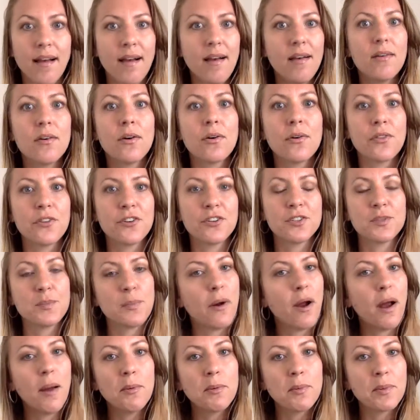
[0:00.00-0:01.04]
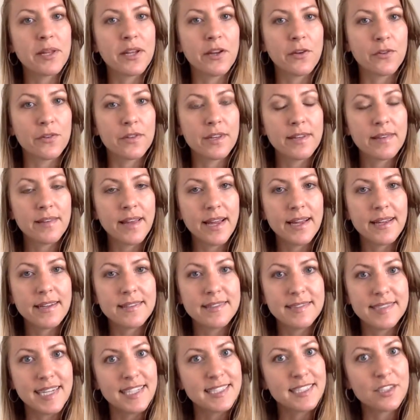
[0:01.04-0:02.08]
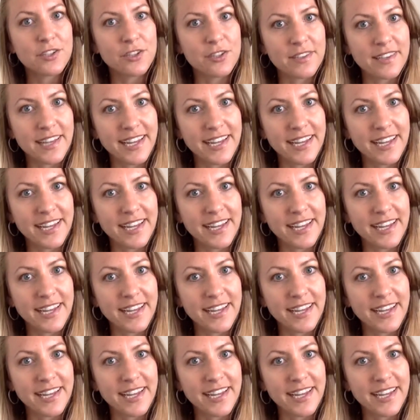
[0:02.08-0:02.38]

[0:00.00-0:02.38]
oh, there's probably only like desert